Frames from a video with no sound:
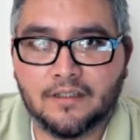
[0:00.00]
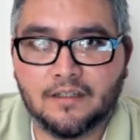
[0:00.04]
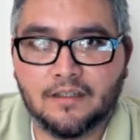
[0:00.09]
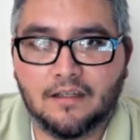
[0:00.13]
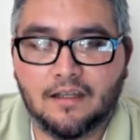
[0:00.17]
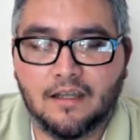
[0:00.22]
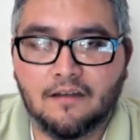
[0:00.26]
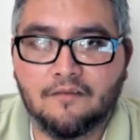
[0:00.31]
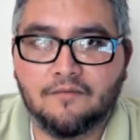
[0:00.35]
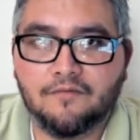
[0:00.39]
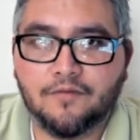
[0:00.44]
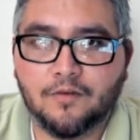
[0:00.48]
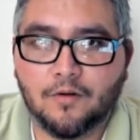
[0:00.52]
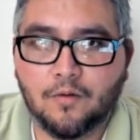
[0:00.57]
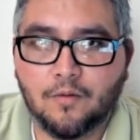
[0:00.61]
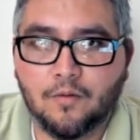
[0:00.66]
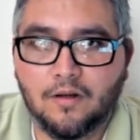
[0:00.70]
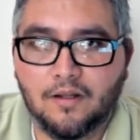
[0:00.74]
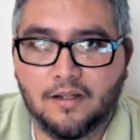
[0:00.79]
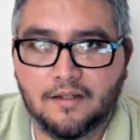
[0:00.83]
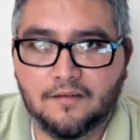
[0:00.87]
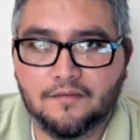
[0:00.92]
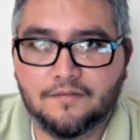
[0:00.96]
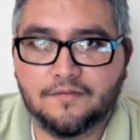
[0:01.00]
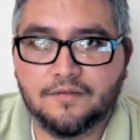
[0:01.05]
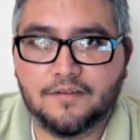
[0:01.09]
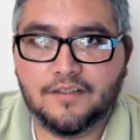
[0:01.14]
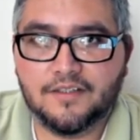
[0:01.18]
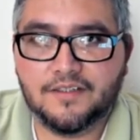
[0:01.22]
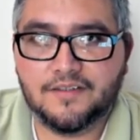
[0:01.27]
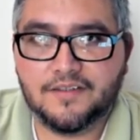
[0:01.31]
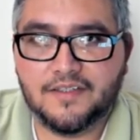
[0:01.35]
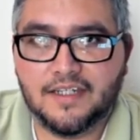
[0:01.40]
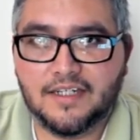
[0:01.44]
And for what? For the
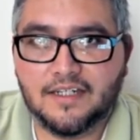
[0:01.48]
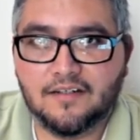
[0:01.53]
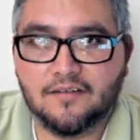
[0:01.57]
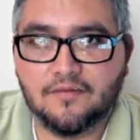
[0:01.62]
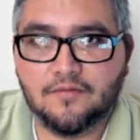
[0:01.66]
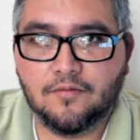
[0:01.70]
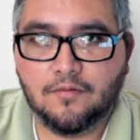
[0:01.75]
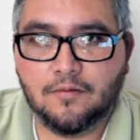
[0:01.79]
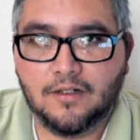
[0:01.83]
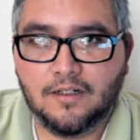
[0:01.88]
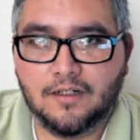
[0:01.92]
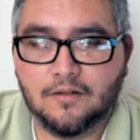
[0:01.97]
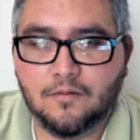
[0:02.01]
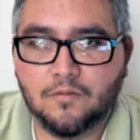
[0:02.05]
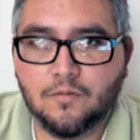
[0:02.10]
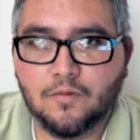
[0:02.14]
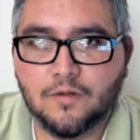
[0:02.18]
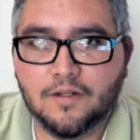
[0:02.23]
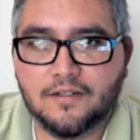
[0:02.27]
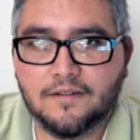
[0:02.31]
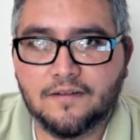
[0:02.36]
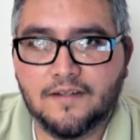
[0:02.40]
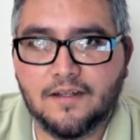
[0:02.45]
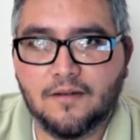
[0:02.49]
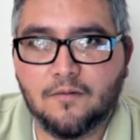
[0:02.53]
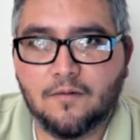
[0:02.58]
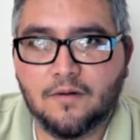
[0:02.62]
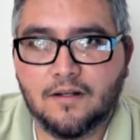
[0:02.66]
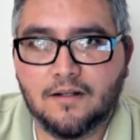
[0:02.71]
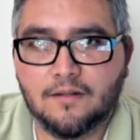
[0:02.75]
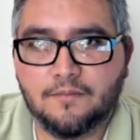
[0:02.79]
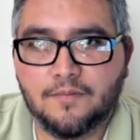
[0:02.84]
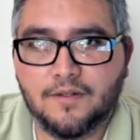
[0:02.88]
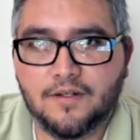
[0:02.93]
sake of what? What do they
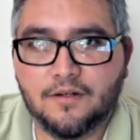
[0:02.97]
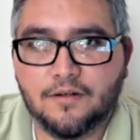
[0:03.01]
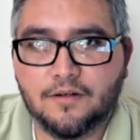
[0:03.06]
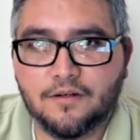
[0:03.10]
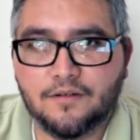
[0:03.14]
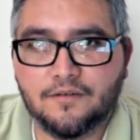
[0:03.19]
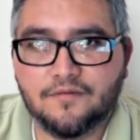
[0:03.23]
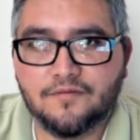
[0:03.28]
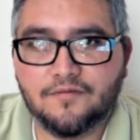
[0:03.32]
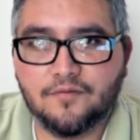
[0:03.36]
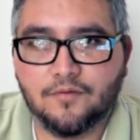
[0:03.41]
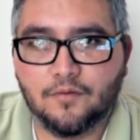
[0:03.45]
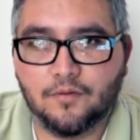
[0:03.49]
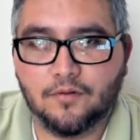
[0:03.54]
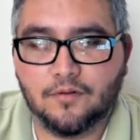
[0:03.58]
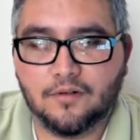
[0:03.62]
want to be heard for?